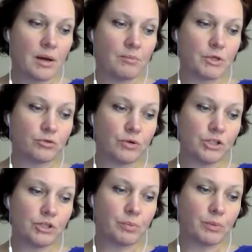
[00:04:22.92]

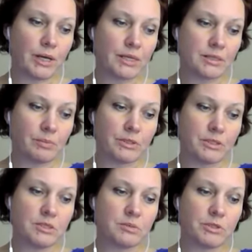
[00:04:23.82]
Maturation implies that
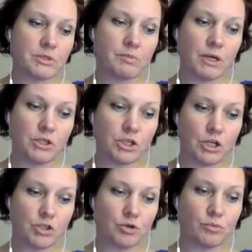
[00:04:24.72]
participants may
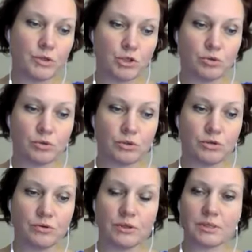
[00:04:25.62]
change or mature
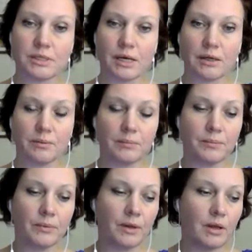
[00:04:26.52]
during the study.
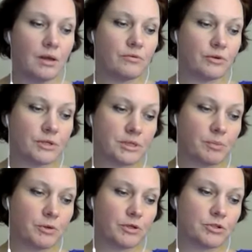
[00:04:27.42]
For
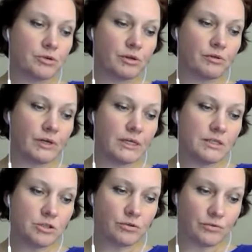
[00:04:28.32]
example, internal
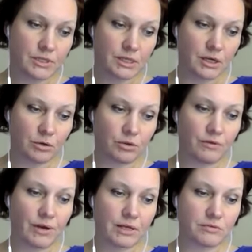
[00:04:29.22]
validity of a study on the
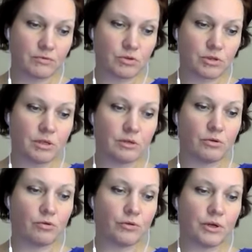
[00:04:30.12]
effectiveness
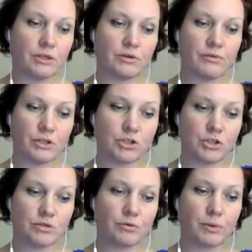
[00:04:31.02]
of
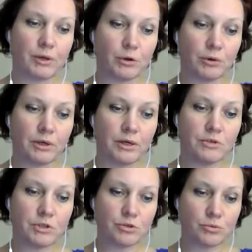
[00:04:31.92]
interventions for prolonged grief
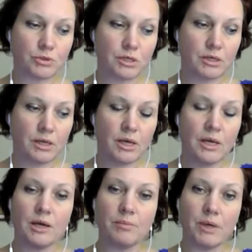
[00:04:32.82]
disorder
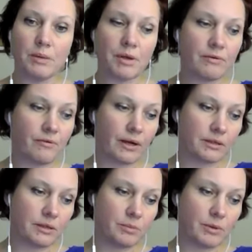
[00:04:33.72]
may be
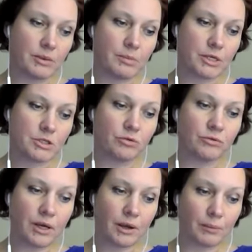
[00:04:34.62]
affected by the passing
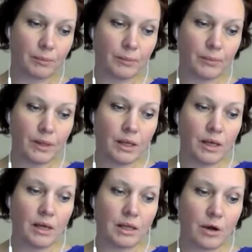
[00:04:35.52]
of time,
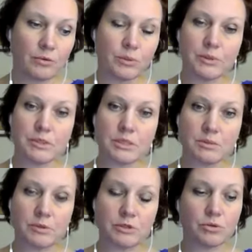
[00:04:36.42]
allowing the
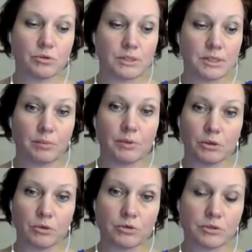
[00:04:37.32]
participants to accept the
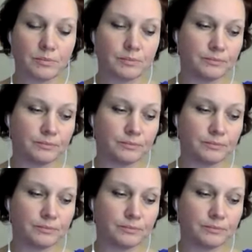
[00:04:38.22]
loss.